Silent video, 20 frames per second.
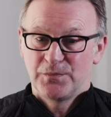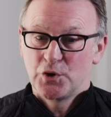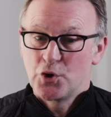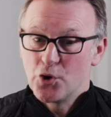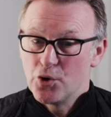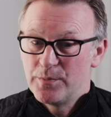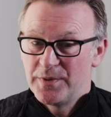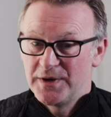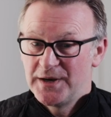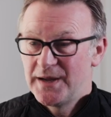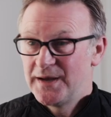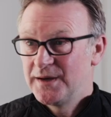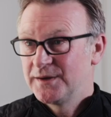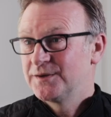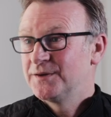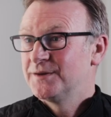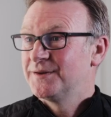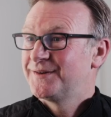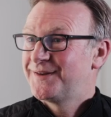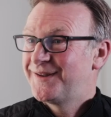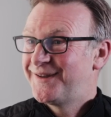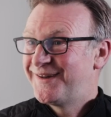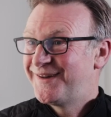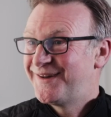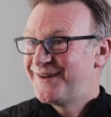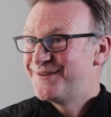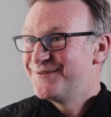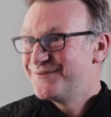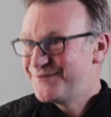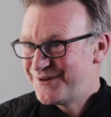Copenhagen,
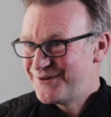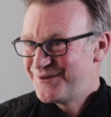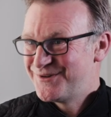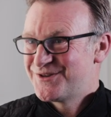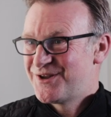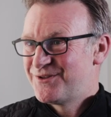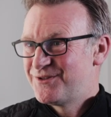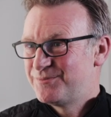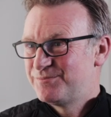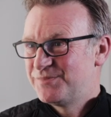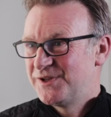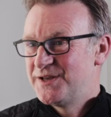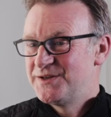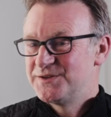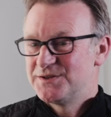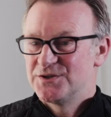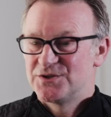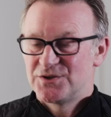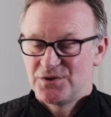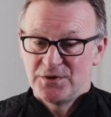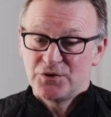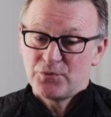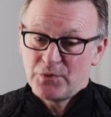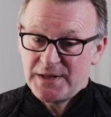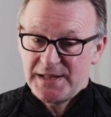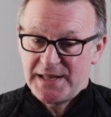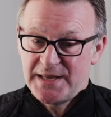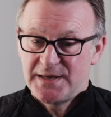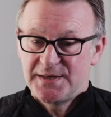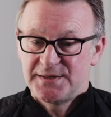various other places. So it
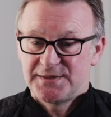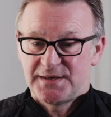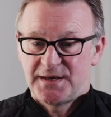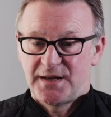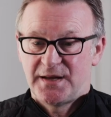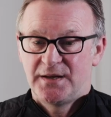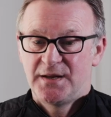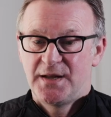really is,